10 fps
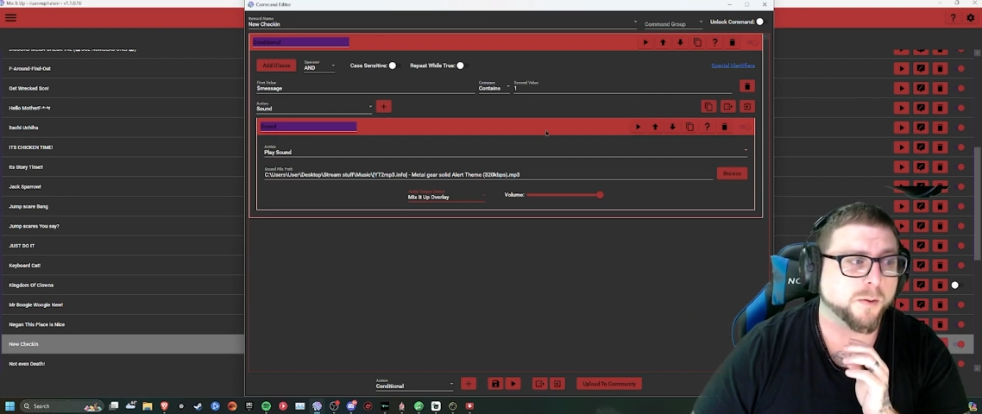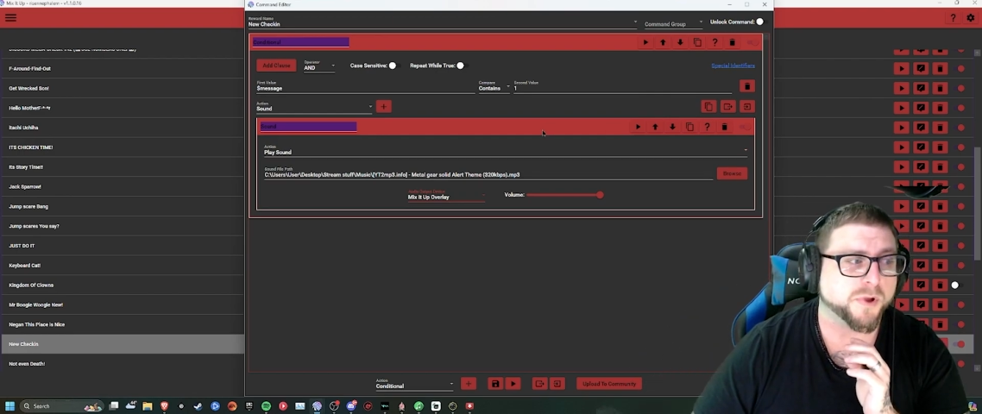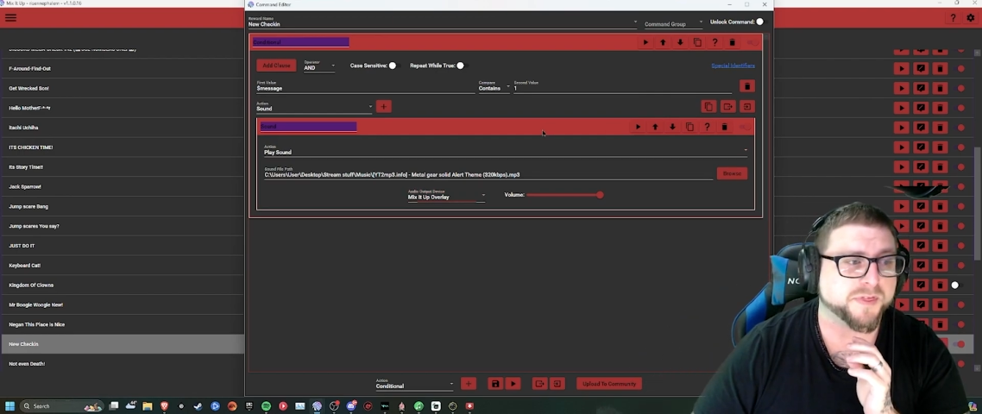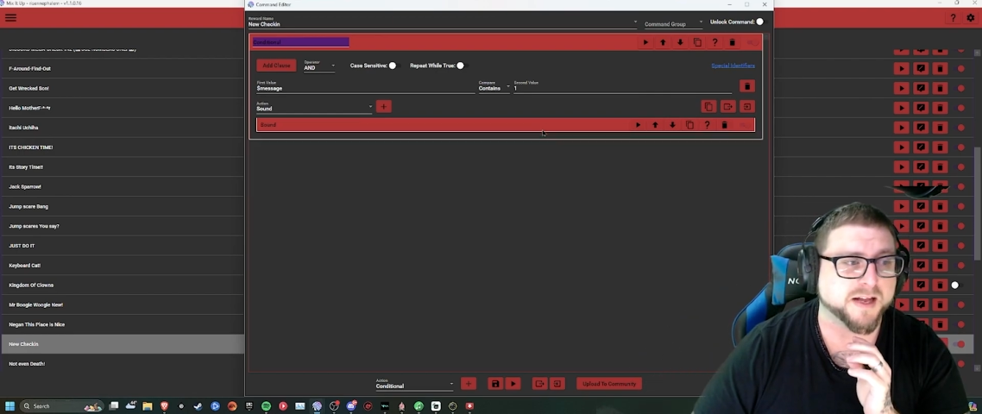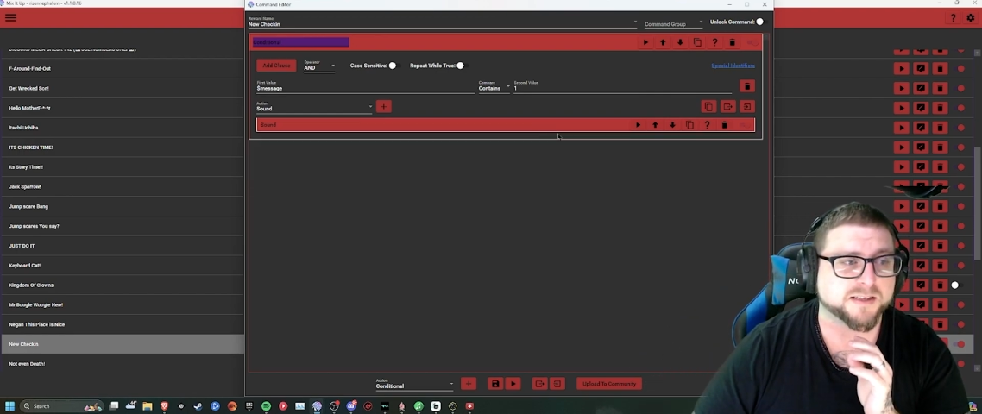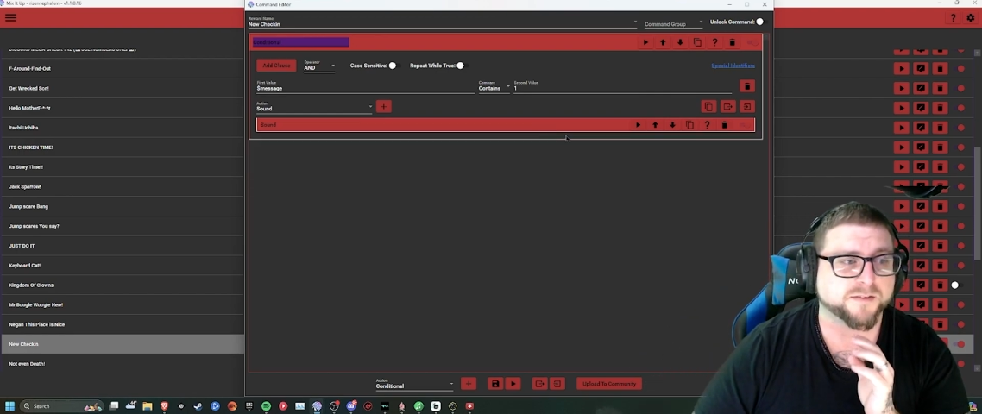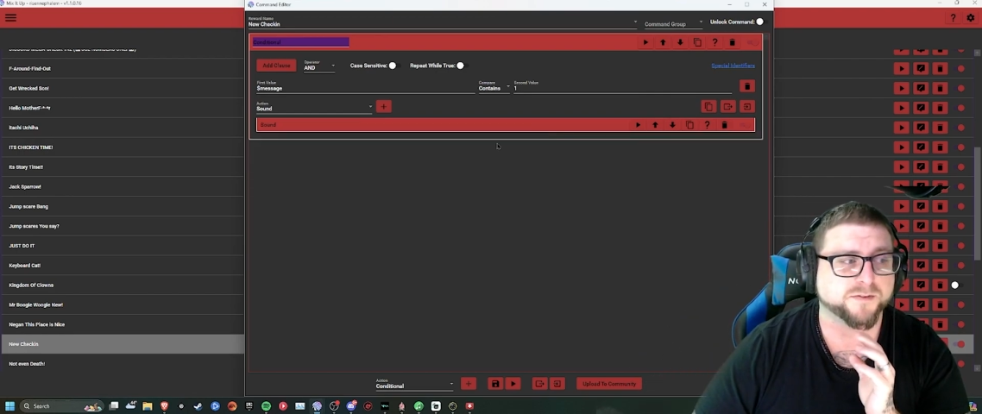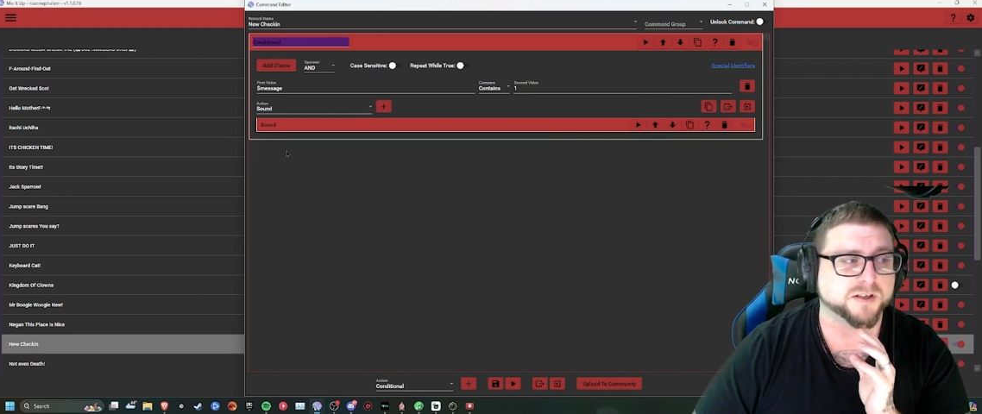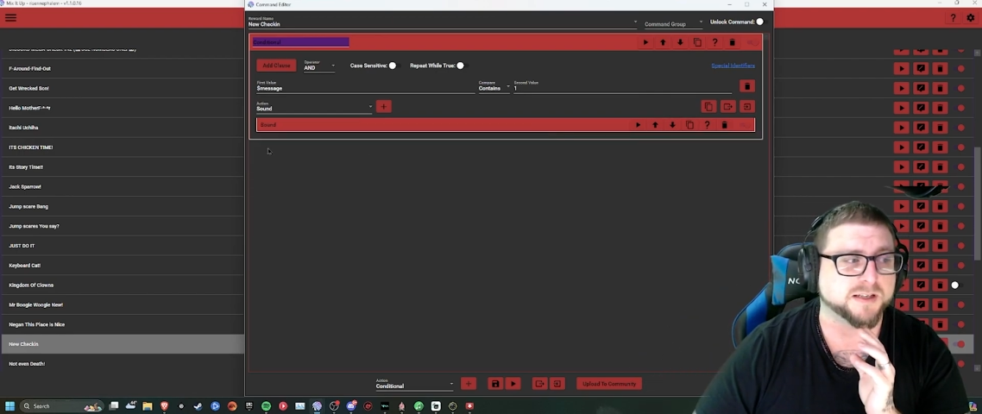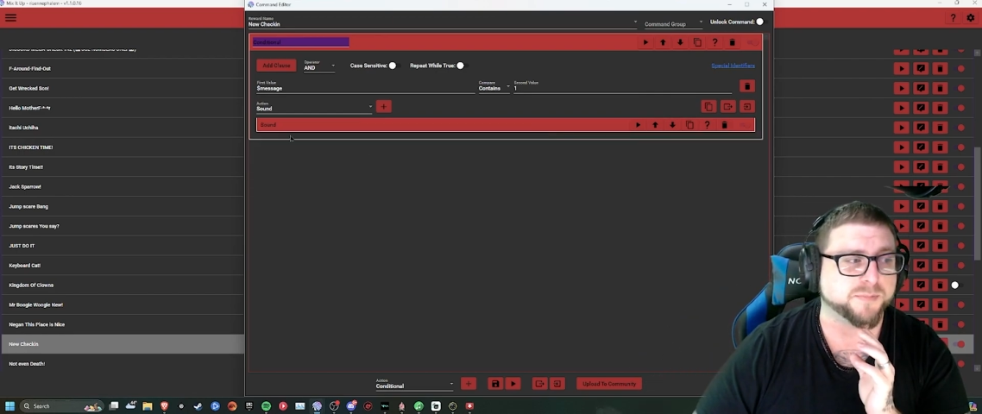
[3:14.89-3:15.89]
But that's the
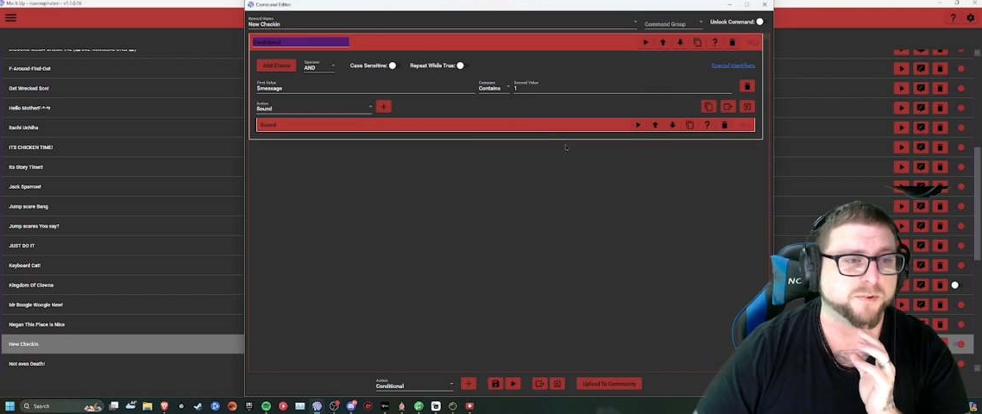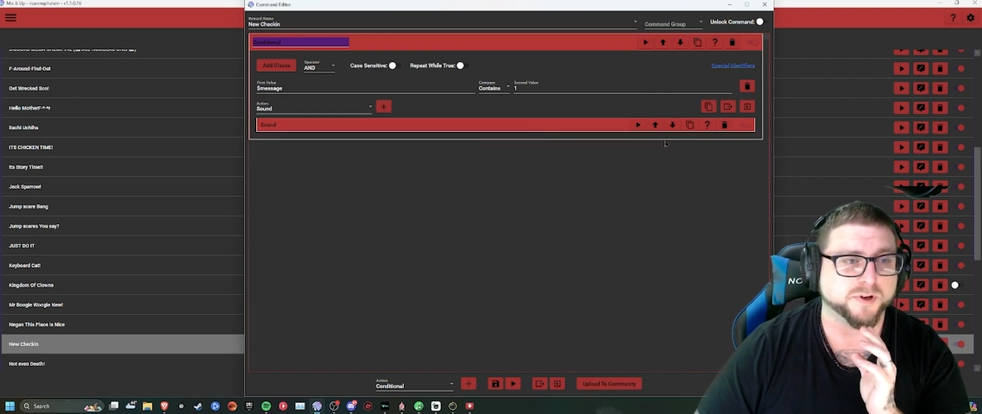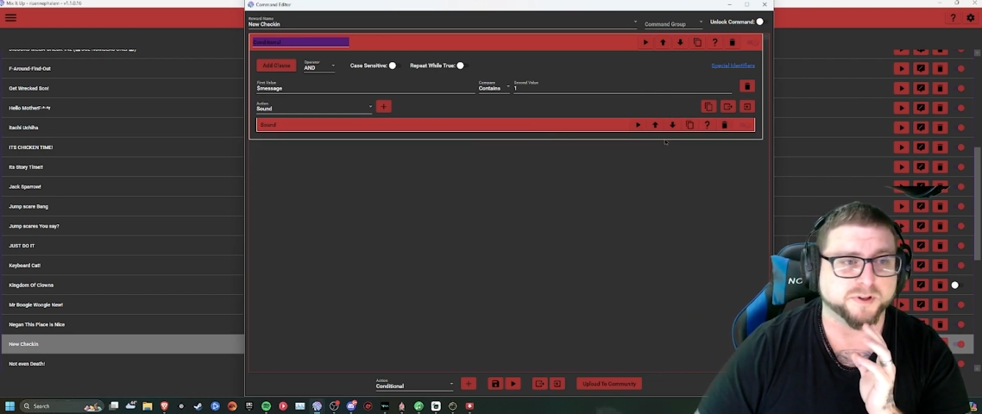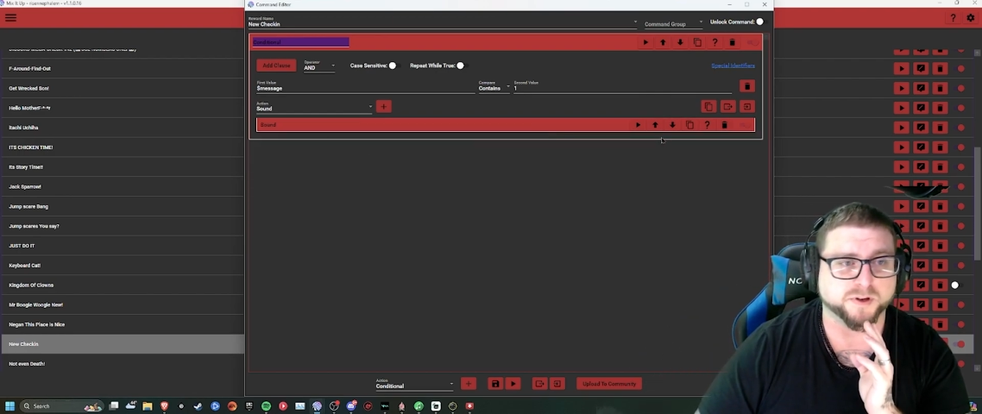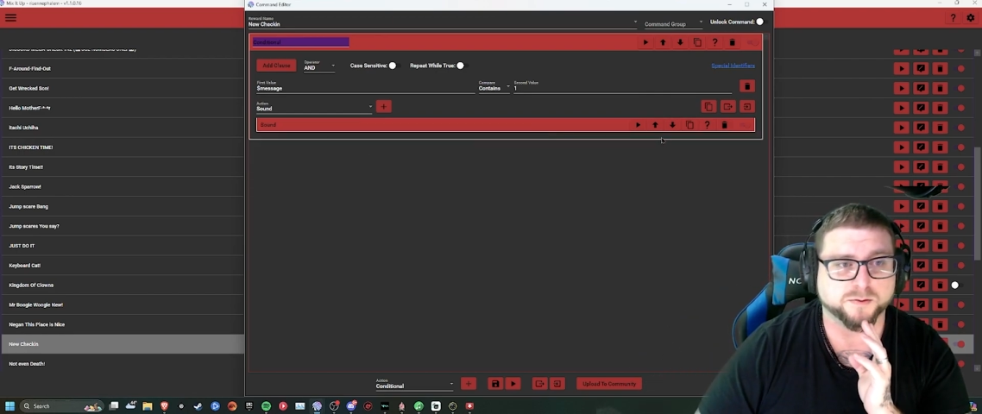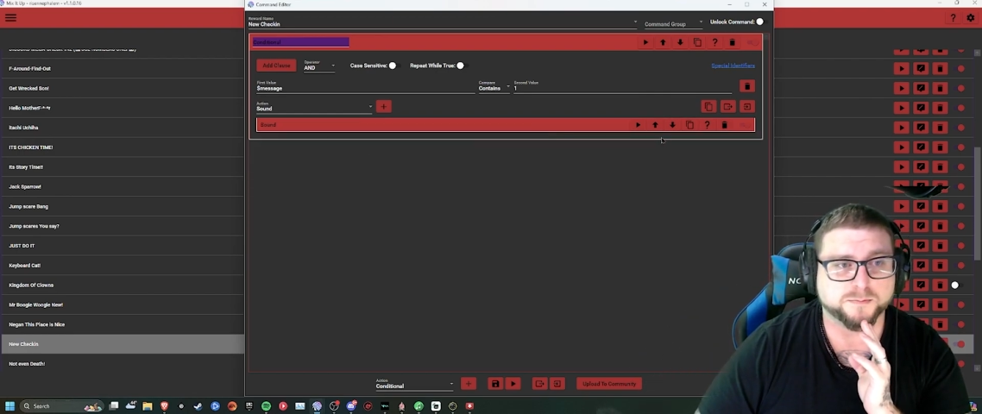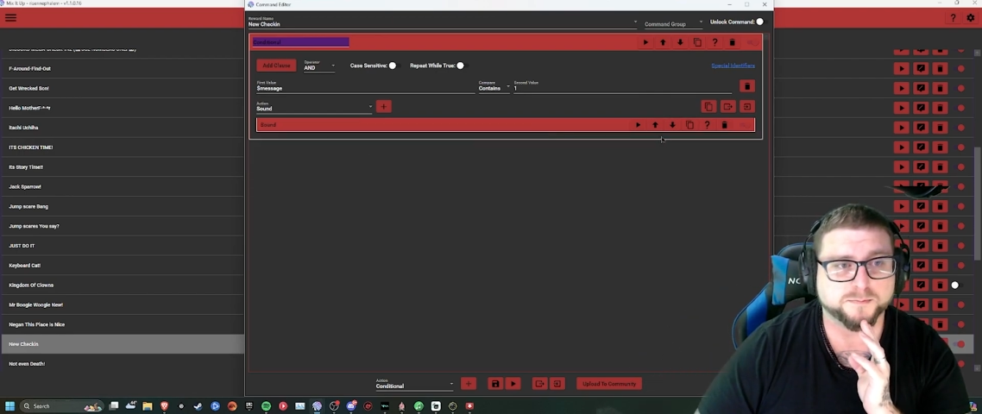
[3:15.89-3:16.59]
first step you want to do.